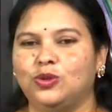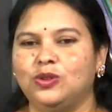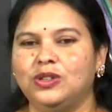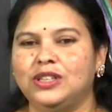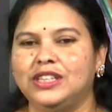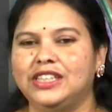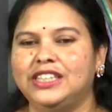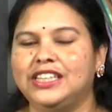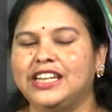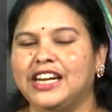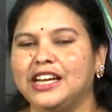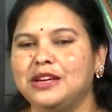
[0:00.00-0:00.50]
it
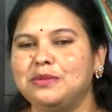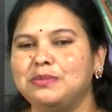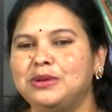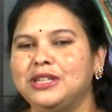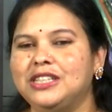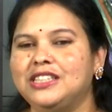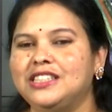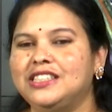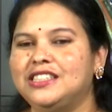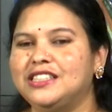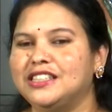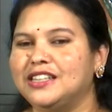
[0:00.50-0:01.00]
can be
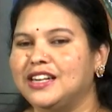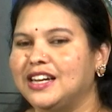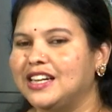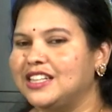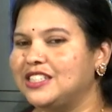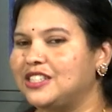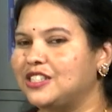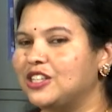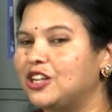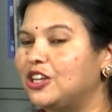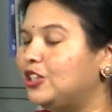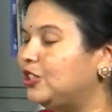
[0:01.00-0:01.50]
written as
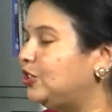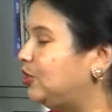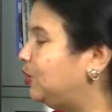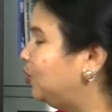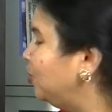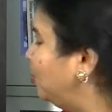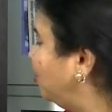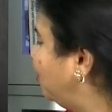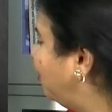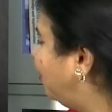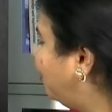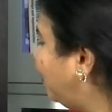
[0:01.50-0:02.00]

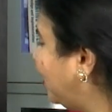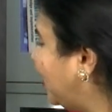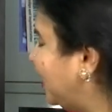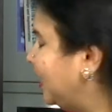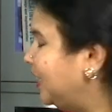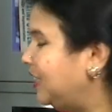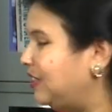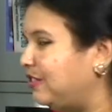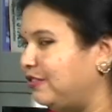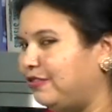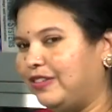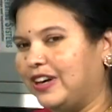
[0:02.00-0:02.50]

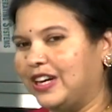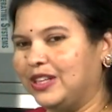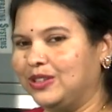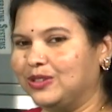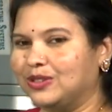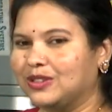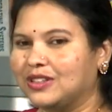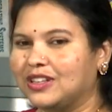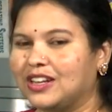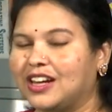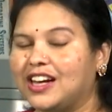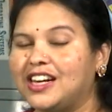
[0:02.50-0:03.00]
2.5
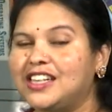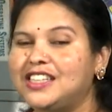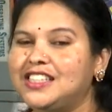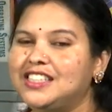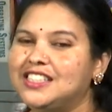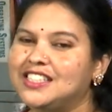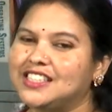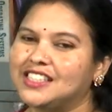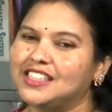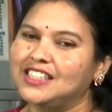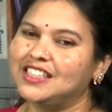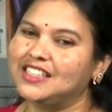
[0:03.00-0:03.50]
and it is
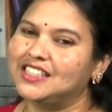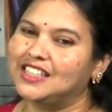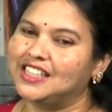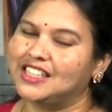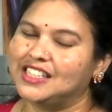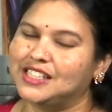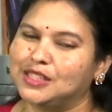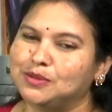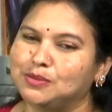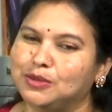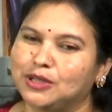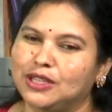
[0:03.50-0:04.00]
a
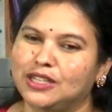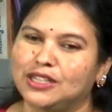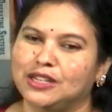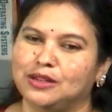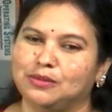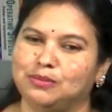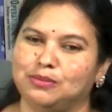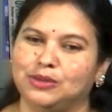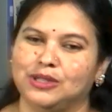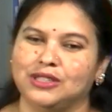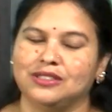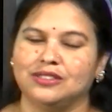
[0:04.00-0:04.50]
decimal number.
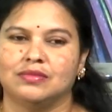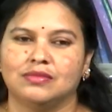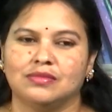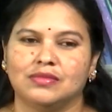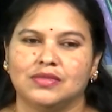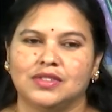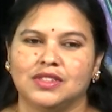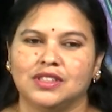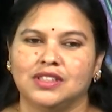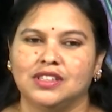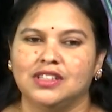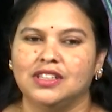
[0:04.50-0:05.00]

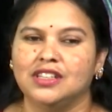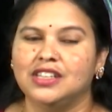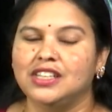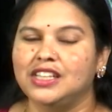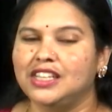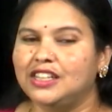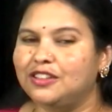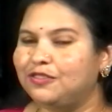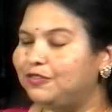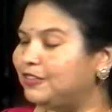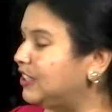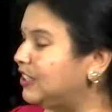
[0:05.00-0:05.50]
If the